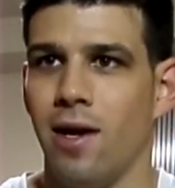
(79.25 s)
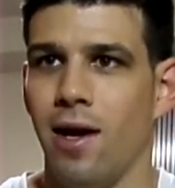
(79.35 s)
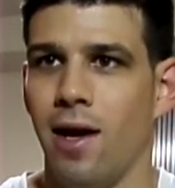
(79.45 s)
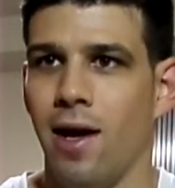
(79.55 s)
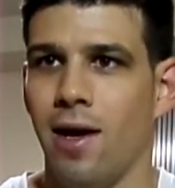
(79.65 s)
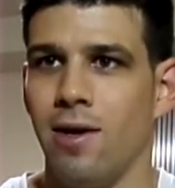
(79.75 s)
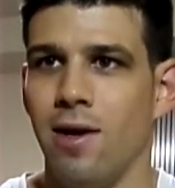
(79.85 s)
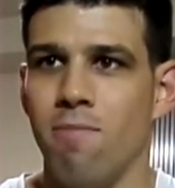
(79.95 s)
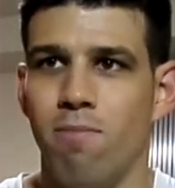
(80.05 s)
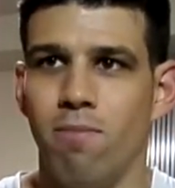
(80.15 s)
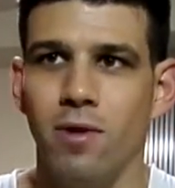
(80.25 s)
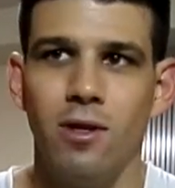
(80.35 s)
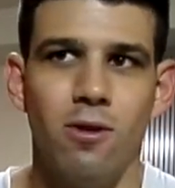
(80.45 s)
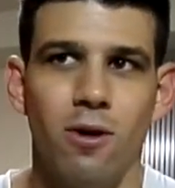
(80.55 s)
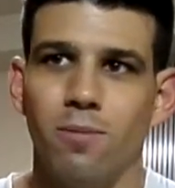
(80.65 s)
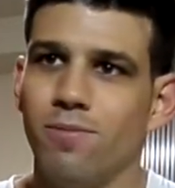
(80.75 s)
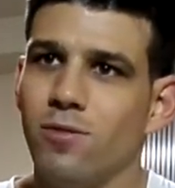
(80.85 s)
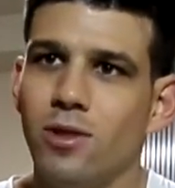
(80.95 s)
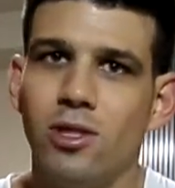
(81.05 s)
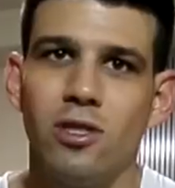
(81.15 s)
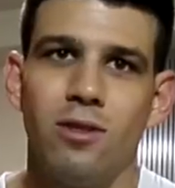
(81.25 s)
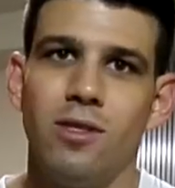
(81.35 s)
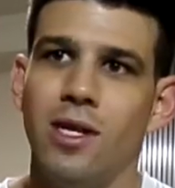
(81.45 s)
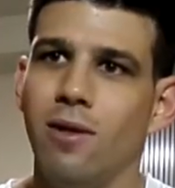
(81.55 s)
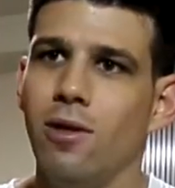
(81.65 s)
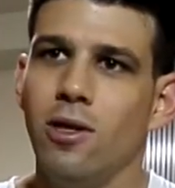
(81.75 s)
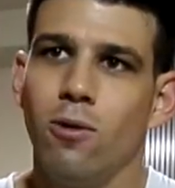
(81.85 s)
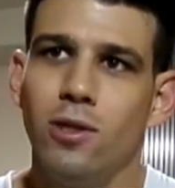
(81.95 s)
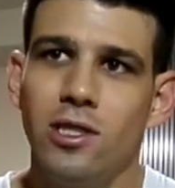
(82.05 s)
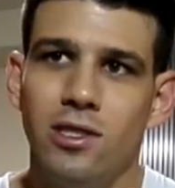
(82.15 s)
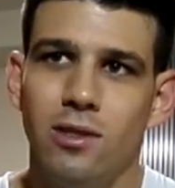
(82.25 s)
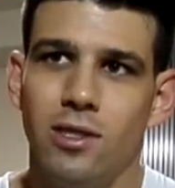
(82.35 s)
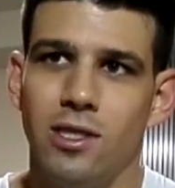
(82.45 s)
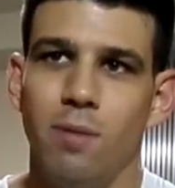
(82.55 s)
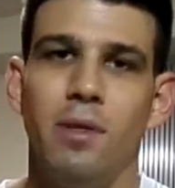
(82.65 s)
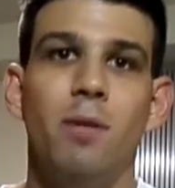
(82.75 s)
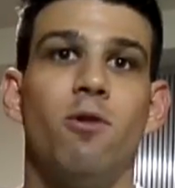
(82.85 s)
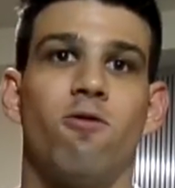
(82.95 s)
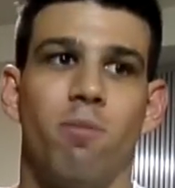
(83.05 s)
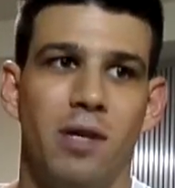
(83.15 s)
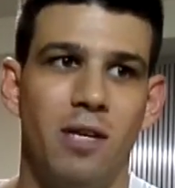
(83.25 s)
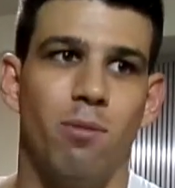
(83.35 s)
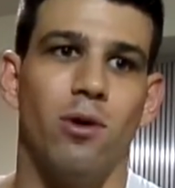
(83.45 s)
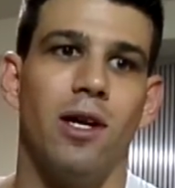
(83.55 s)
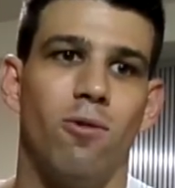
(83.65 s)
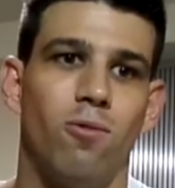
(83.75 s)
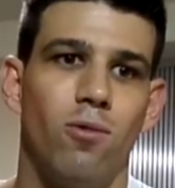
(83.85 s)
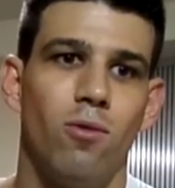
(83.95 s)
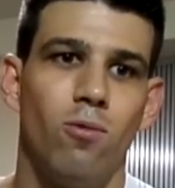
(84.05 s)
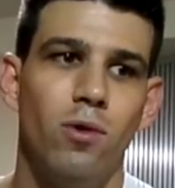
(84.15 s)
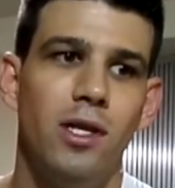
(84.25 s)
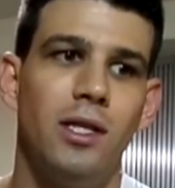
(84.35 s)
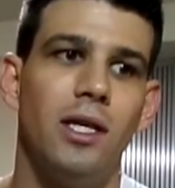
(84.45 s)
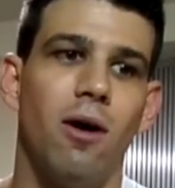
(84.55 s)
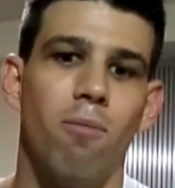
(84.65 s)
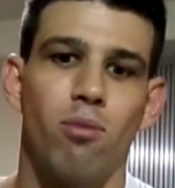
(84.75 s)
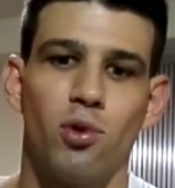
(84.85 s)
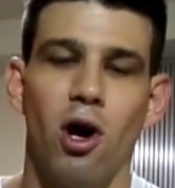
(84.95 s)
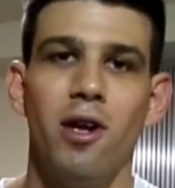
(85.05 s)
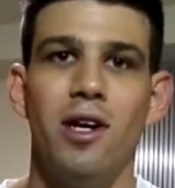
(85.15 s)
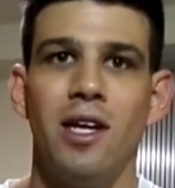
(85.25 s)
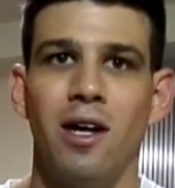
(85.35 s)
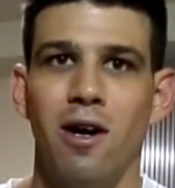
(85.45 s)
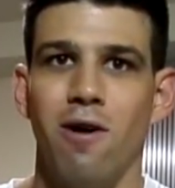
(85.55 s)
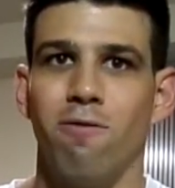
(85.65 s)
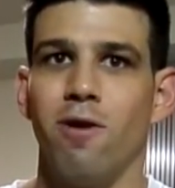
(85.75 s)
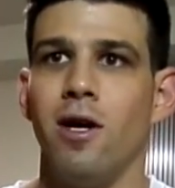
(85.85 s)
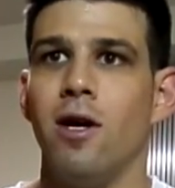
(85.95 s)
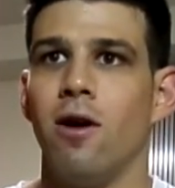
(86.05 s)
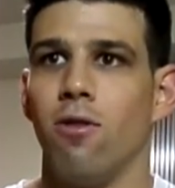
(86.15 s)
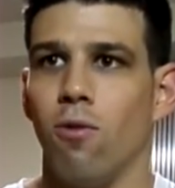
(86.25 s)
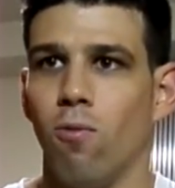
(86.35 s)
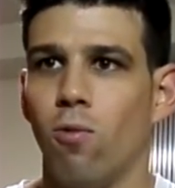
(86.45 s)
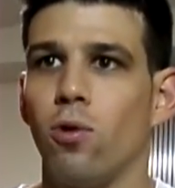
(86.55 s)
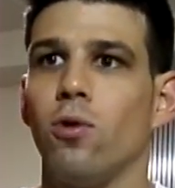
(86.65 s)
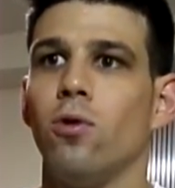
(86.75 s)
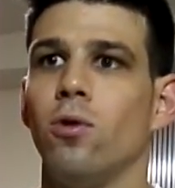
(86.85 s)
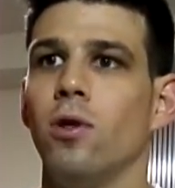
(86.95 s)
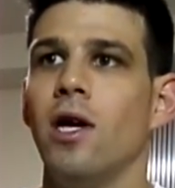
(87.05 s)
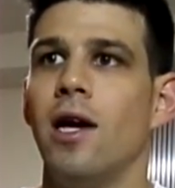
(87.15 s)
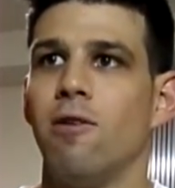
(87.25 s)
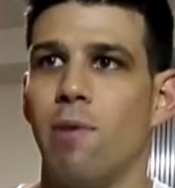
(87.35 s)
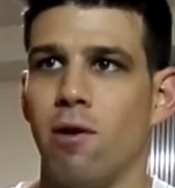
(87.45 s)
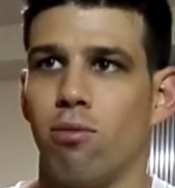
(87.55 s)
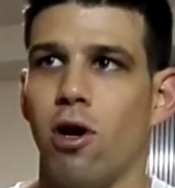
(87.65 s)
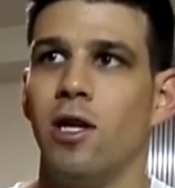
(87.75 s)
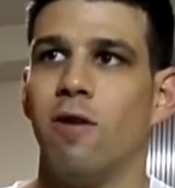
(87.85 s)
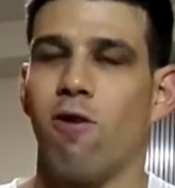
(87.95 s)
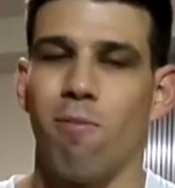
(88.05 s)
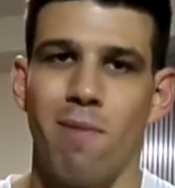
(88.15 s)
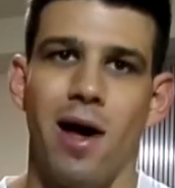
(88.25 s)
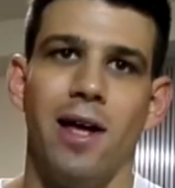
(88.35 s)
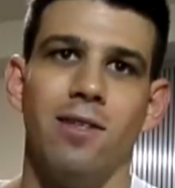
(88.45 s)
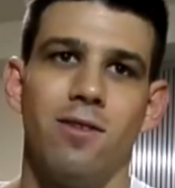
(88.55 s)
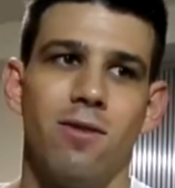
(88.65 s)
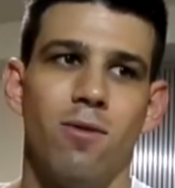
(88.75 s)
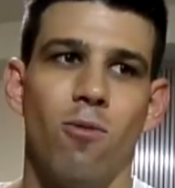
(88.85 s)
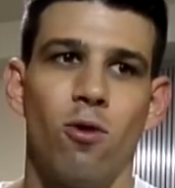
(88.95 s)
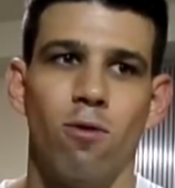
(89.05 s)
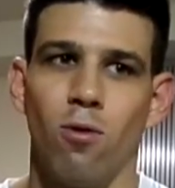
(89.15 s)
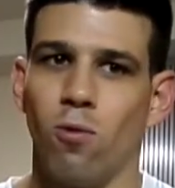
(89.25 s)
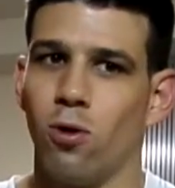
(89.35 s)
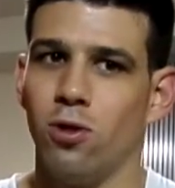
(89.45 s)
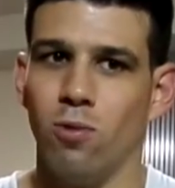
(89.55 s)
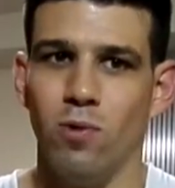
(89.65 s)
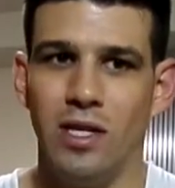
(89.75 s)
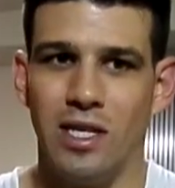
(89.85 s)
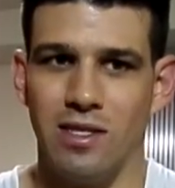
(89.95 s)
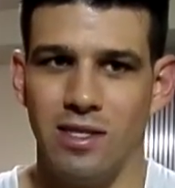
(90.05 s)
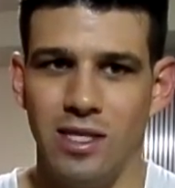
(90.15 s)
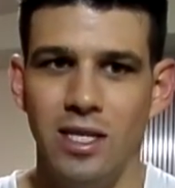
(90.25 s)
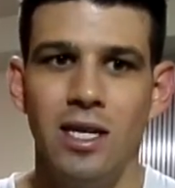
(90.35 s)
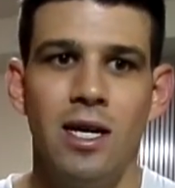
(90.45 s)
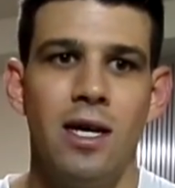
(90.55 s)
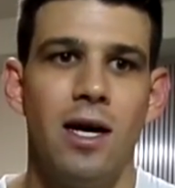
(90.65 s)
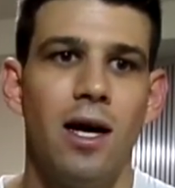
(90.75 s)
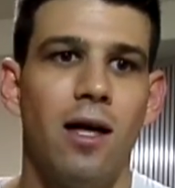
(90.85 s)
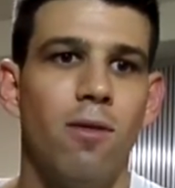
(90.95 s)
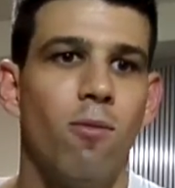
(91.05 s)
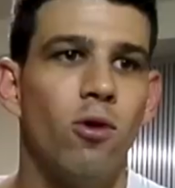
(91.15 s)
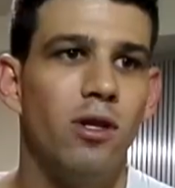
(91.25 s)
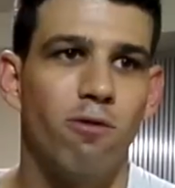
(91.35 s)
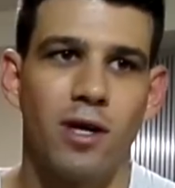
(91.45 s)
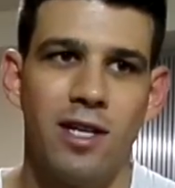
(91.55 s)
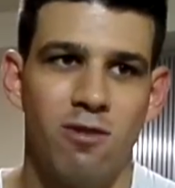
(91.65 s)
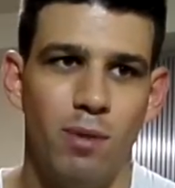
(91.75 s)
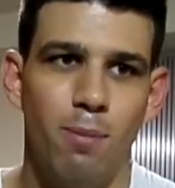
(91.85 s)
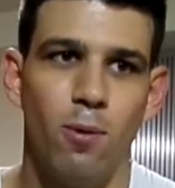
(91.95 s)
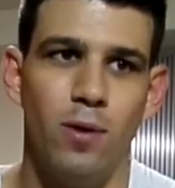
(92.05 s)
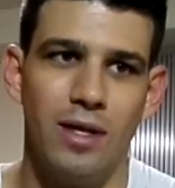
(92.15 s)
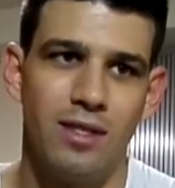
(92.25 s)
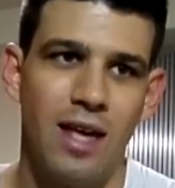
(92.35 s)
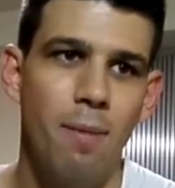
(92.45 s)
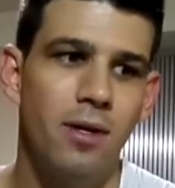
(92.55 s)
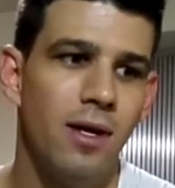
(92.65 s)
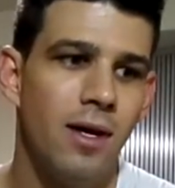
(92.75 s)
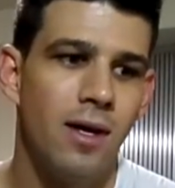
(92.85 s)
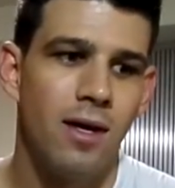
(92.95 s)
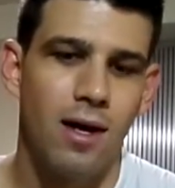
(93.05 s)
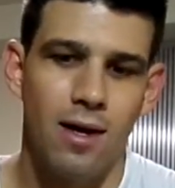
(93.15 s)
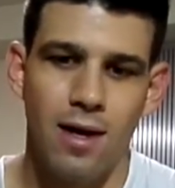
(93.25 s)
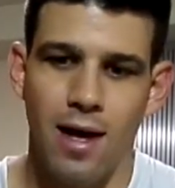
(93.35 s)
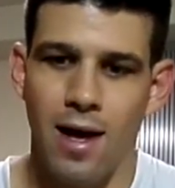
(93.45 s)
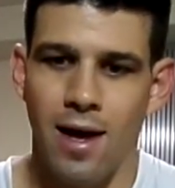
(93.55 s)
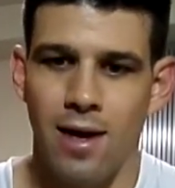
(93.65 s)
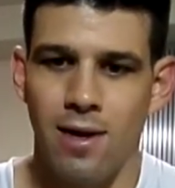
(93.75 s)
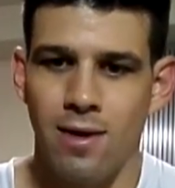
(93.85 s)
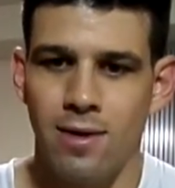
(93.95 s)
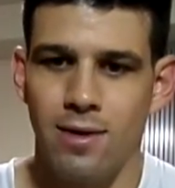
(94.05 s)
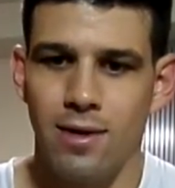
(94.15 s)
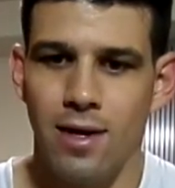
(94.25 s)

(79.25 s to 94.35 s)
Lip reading: and we just see people for people, and really a broadening of the world has been a broadening of our minds. The more of the world that we can see, the more different kinds of people we accept and